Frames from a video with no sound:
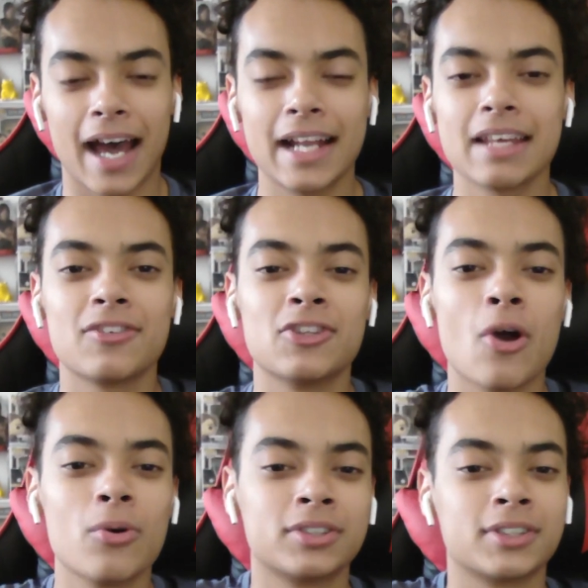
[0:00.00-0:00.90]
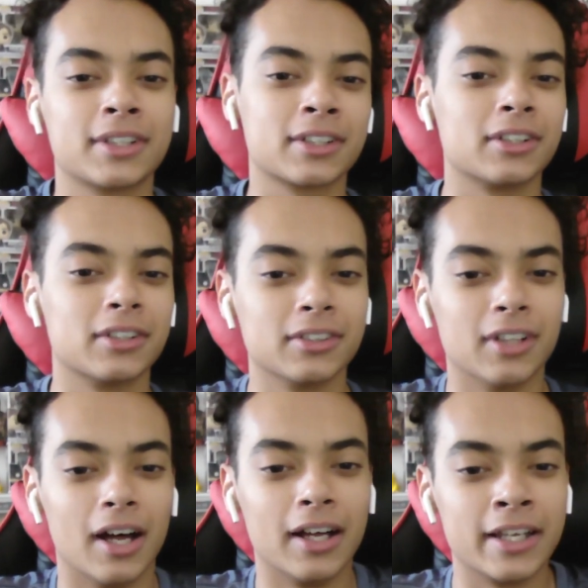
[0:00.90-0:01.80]
I didn't even notice, like,
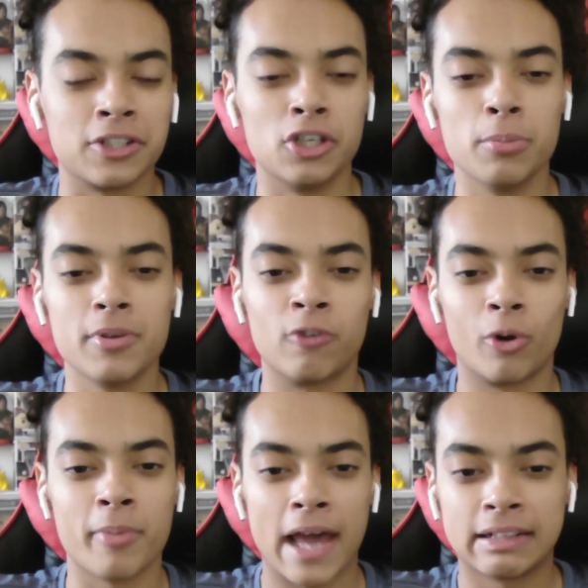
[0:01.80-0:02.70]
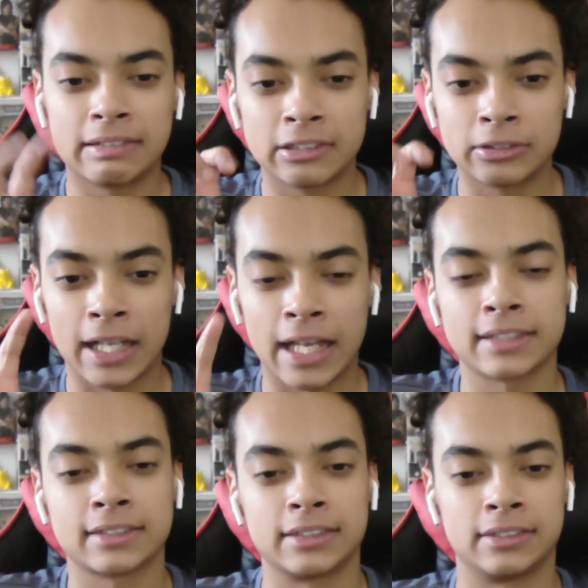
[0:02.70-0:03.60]
his human form had a little
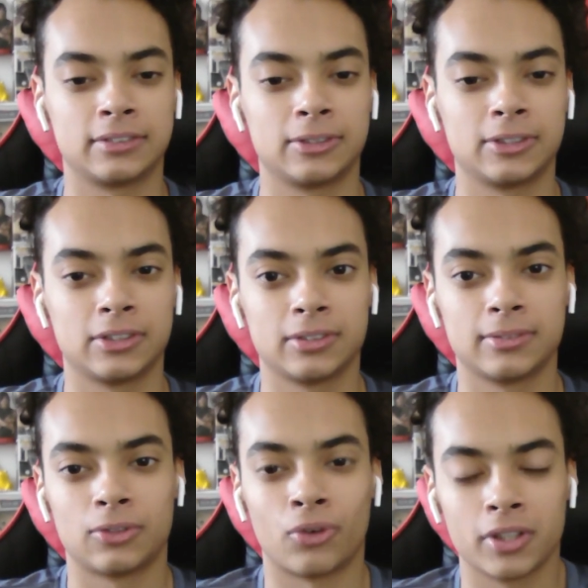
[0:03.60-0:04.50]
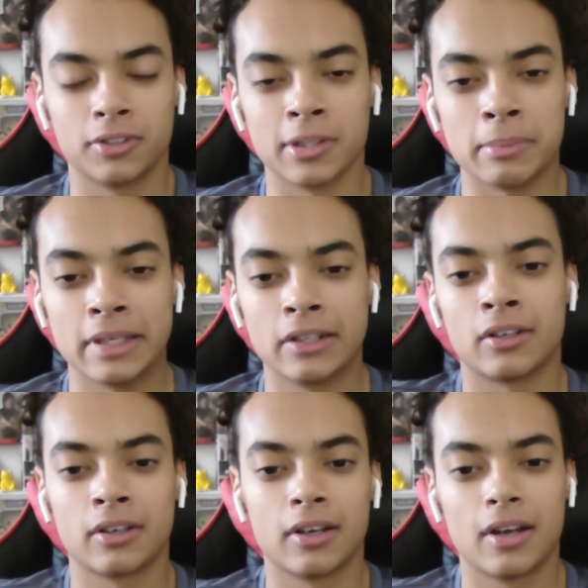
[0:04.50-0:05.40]
accent or a little
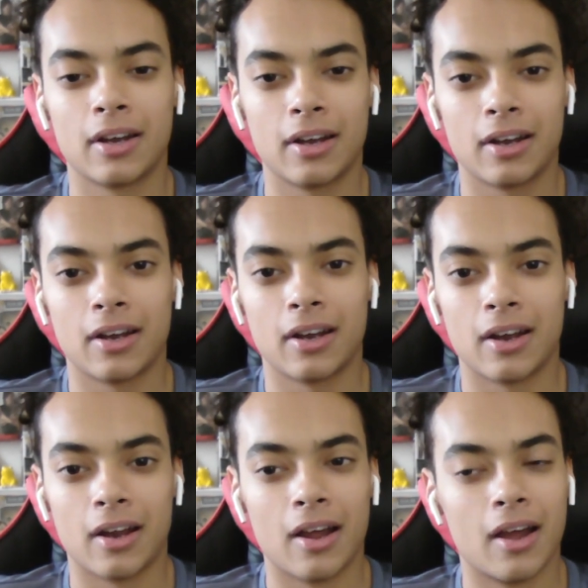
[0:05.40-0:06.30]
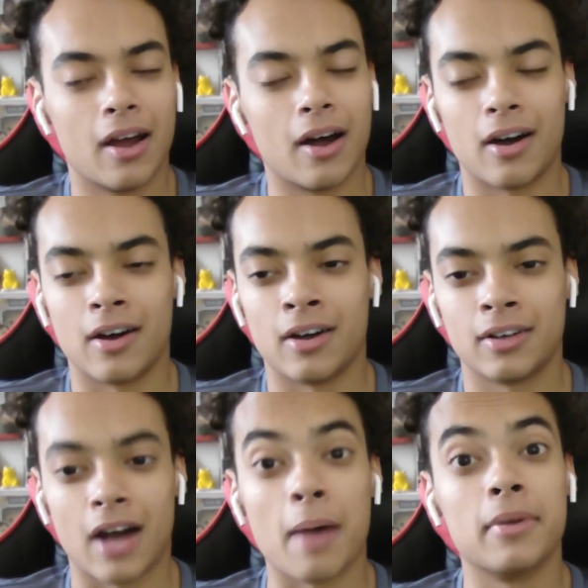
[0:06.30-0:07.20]
demeanor. Oh,
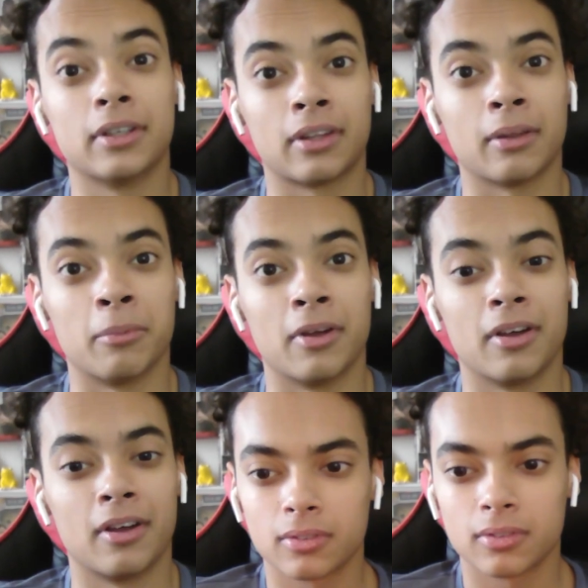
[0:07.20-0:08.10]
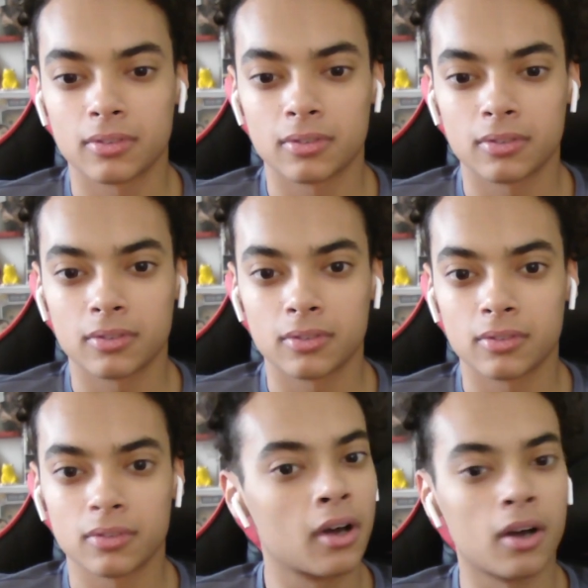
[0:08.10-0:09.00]
I missed him.
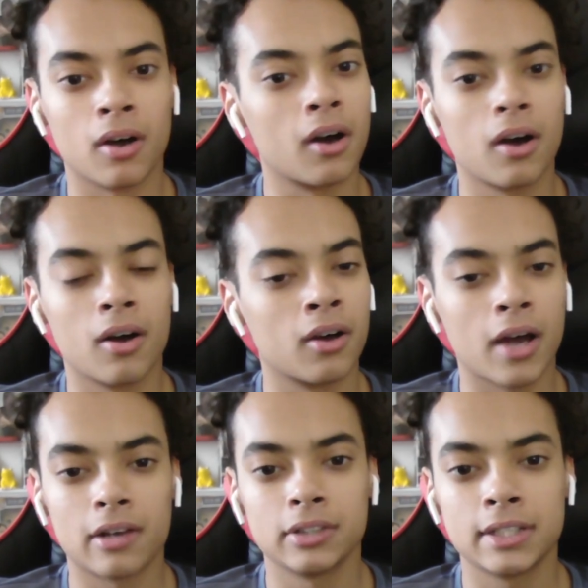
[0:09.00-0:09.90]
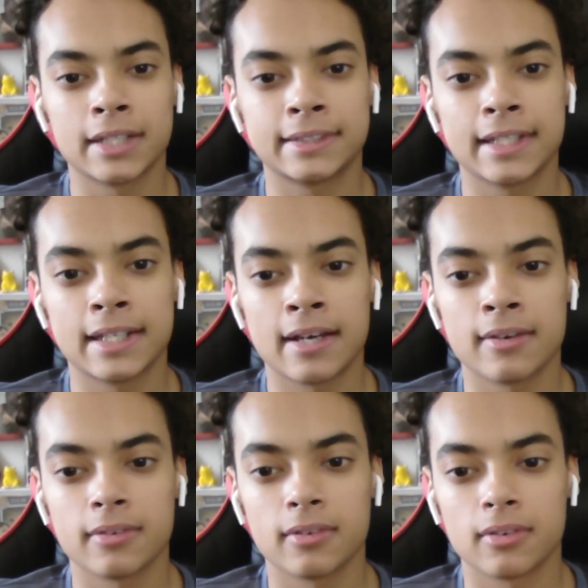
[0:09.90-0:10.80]
Uh-oh. I don't need you guys to get
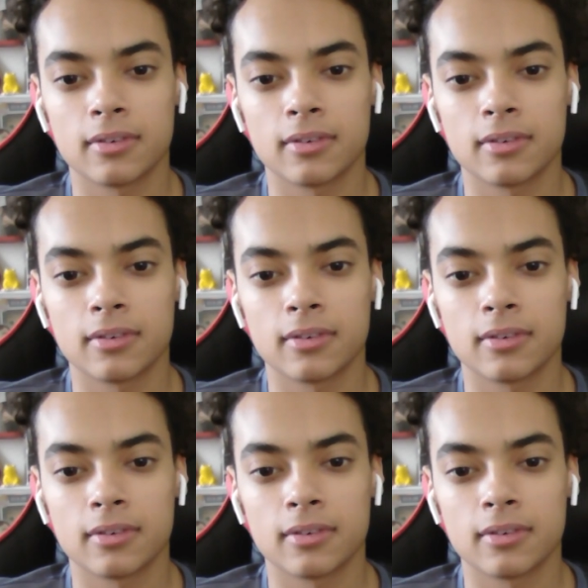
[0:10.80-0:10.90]
out.